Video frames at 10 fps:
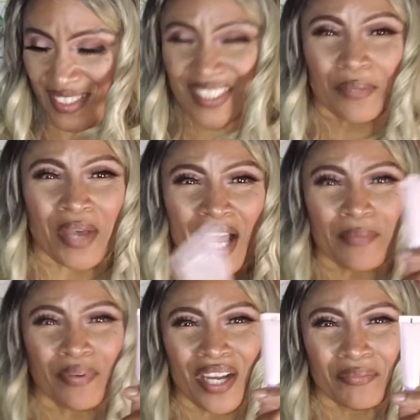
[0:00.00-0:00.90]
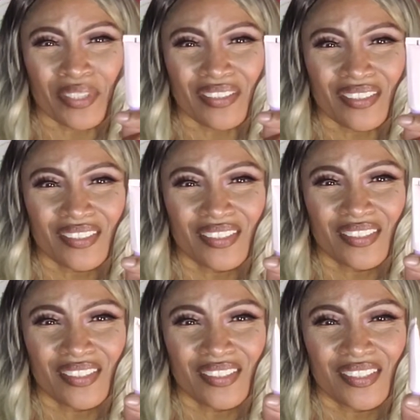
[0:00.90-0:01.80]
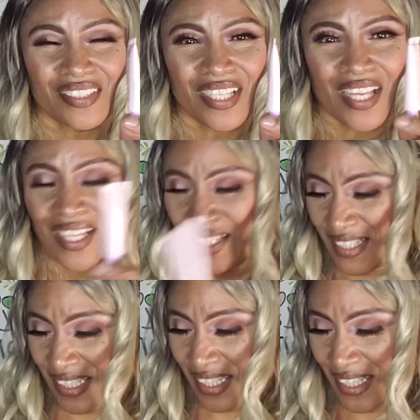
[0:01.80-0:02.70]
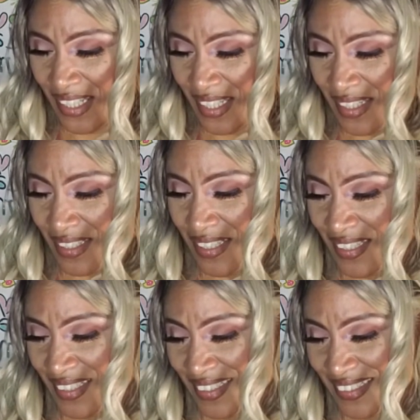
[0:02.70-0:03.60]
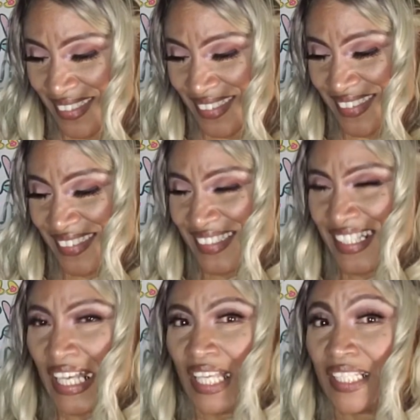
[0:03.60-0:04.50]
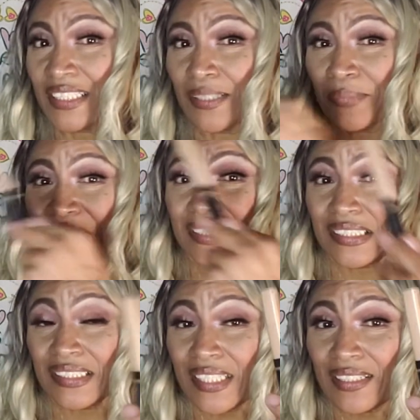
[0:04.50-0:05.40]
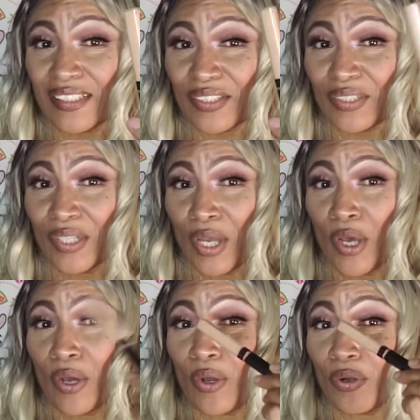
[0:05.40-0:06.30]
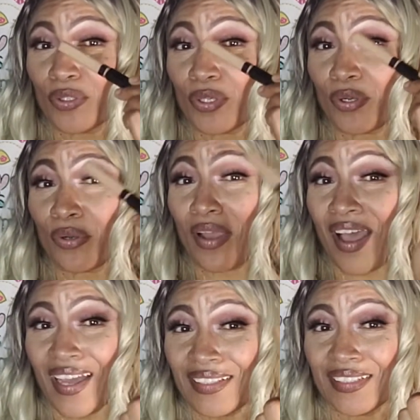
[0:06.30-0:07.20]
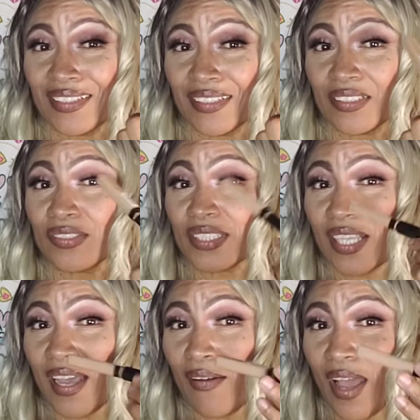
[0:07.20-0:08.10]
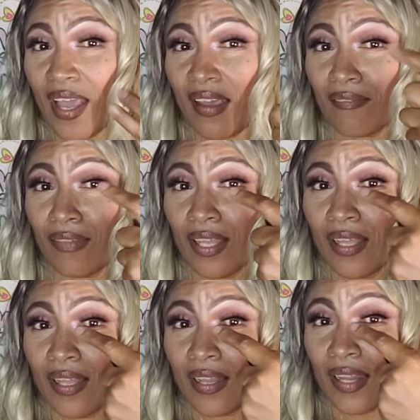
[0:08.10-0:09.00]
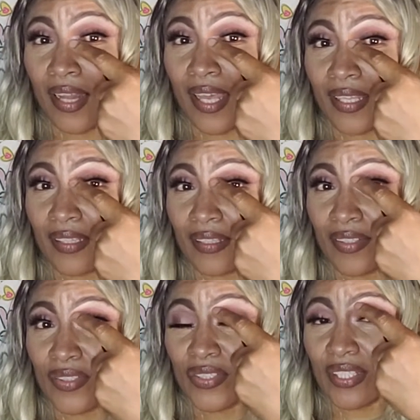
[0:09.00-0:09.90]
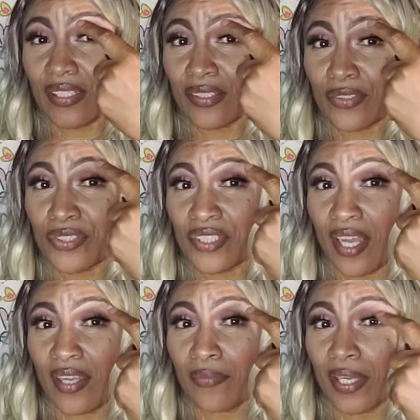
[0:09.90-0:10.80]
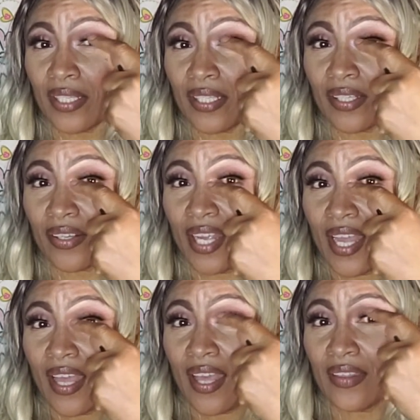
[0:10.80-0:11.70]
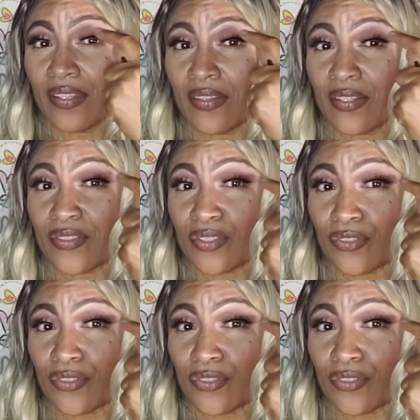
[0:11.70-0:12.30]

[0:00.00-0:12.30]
some eye primer and some concealer on her eyelid. You see how I have, like, there's a little shine right here, and then there's a